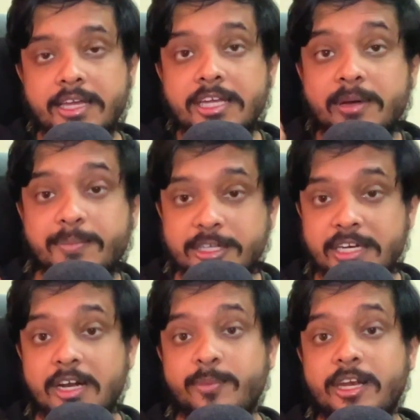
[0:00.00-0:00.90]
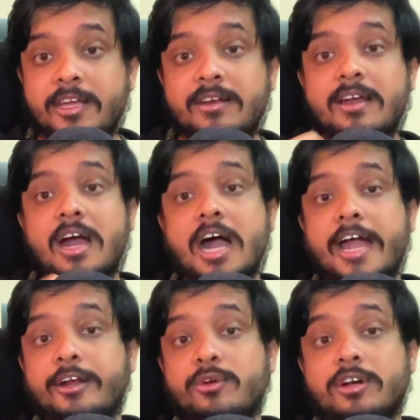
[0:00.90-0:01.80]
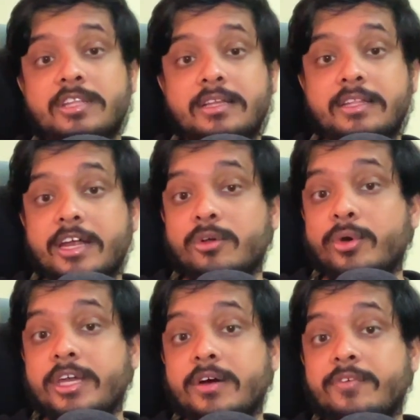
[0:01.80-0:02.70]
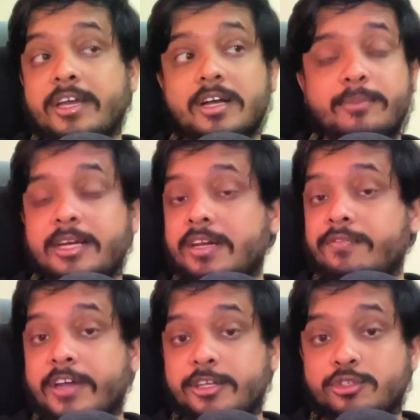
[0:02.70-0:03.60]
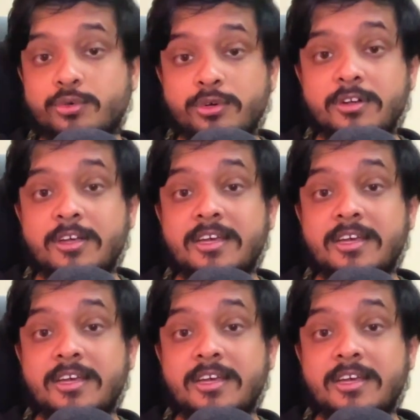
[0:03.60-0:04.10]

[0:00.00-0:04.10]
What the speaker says: In my personal opinion, I do not think they are going away completely very soon.